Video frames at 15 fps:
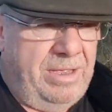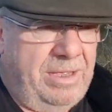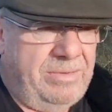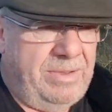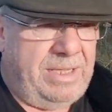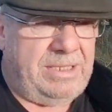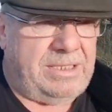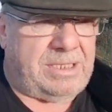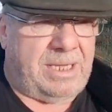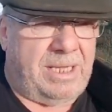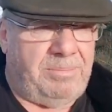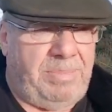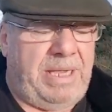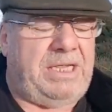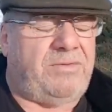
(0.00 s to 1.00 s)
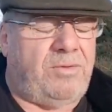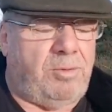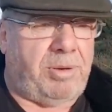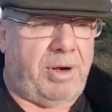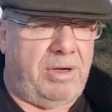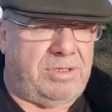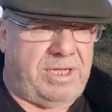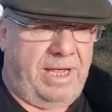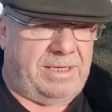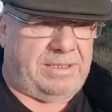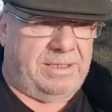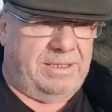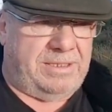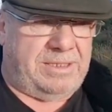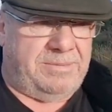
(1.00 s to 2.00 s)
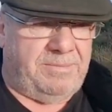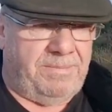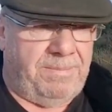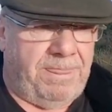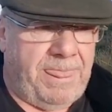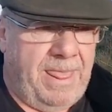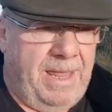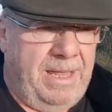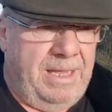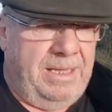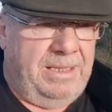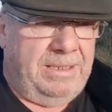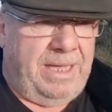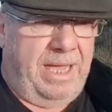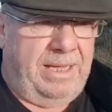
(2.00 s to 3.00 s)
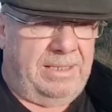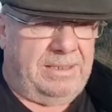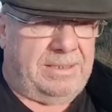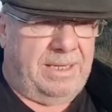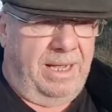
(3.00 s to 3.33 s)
these peaceful protesters get